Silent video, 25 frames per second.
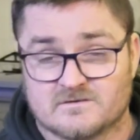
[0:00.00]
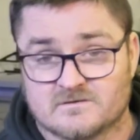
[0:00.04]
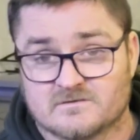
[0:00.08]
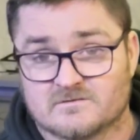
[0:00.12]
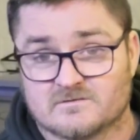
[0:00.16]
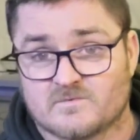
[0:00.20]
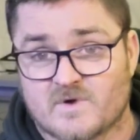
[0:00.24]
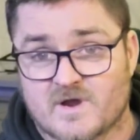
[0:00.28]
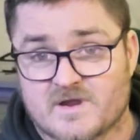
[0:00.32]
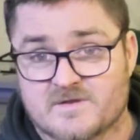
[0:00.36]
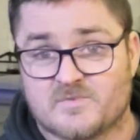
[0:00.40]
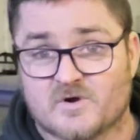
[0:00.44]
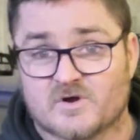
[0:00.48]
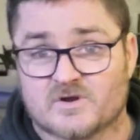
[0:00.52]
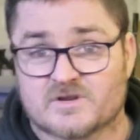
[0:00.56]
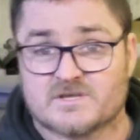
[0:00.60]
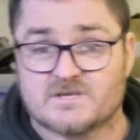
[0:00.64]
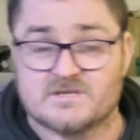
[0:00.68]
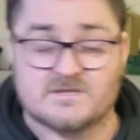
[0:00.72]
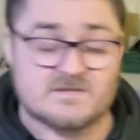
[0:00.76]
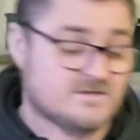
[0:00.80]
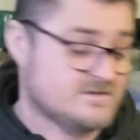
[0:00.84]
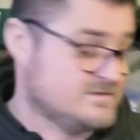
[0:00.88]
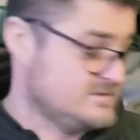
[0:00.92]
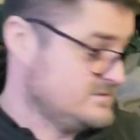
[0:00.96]
wide
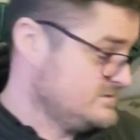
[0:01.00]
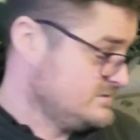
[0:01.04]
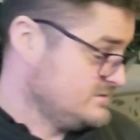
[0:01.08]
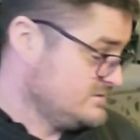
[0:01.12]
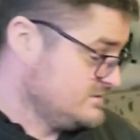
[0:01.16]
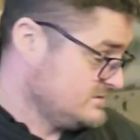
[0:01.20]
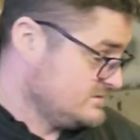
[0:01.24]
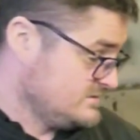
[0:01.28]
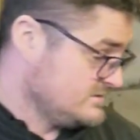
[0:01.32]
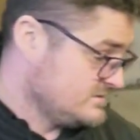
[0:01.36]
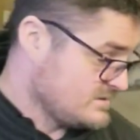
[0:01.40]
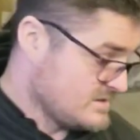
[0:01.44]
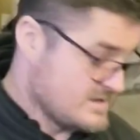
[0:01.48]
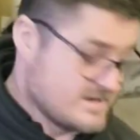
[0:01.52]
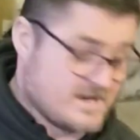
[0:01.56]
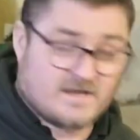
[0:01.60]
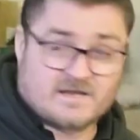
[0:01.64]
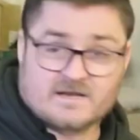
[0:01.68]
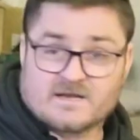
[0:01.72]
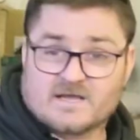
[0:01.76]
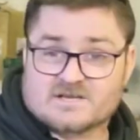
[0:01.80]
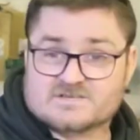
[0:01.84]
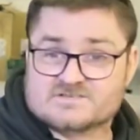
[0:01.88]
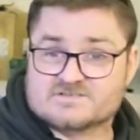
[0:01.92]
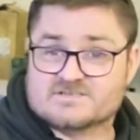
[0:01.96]
body, and I
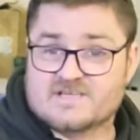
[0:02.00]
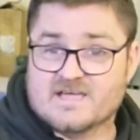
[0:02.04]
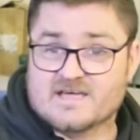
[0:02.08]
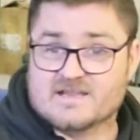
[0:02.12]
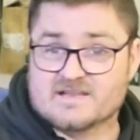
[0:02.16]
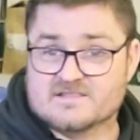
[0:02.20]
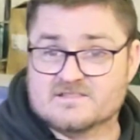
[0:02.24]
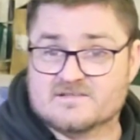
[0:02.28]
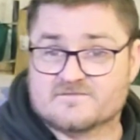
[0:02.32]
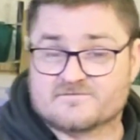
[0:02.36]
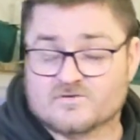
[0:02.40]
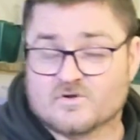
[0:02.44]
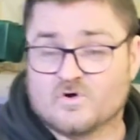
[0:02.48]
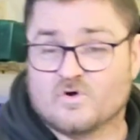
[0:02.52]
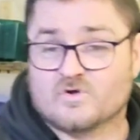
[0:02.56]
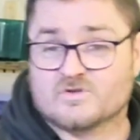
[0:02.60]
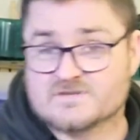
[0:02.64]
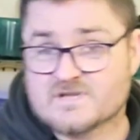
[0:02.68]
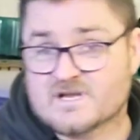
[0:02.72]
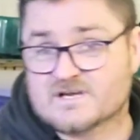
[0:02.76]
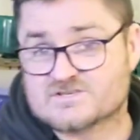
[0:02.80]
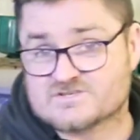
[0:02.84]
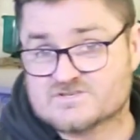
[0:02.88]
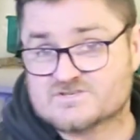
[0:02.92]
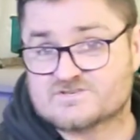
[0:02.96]
can actually get it in the floor
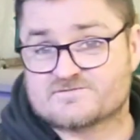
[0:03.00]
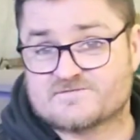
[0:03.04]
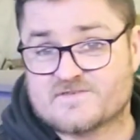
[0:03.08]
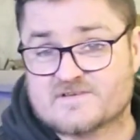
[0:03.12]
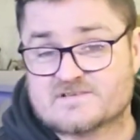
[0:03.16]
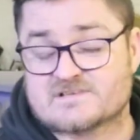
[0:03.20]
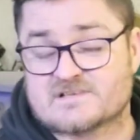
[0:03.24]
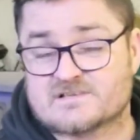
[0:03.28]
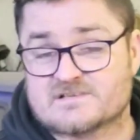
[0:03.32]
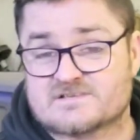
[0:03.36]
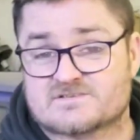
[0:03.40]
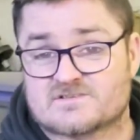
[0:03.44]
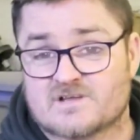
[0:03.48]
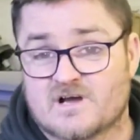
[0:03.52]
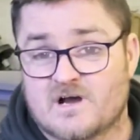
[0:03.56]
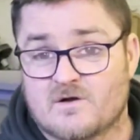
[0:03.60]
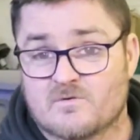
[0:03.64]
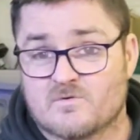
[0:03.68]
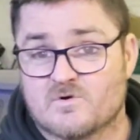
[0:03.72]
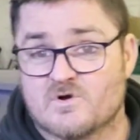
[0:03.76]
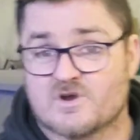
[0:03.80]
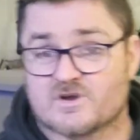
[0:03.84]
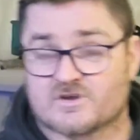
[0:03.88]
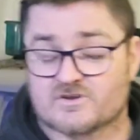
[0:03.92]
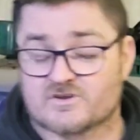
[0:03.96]
and actually physically start
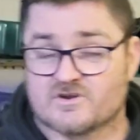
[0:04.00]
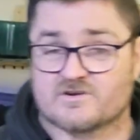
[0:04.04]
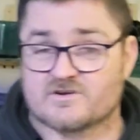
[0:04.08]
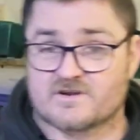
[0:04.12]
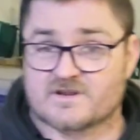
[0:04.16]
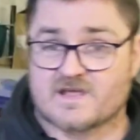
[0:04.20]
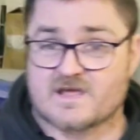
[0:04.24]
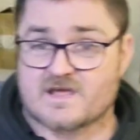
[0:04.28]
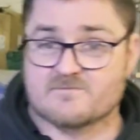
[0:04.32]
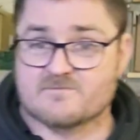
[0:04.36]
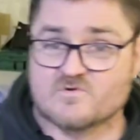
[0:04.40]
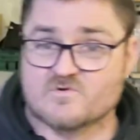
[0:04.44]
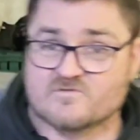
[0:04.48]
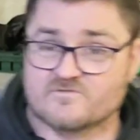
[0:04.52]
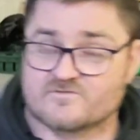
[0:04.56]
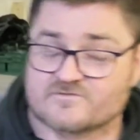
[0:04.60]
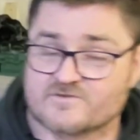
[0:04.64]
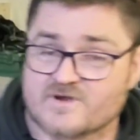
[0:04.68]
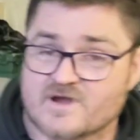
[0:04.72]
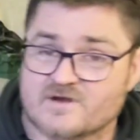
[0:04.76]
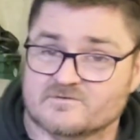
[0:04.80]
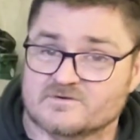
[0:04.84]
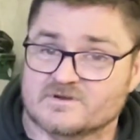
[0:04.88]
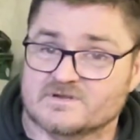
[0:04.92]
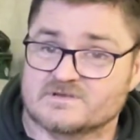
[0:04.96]
working on it, get moved
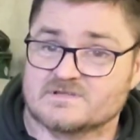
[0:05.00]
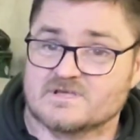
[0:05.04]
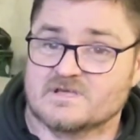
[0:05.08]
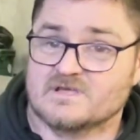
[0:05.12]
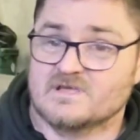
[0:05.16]
around it.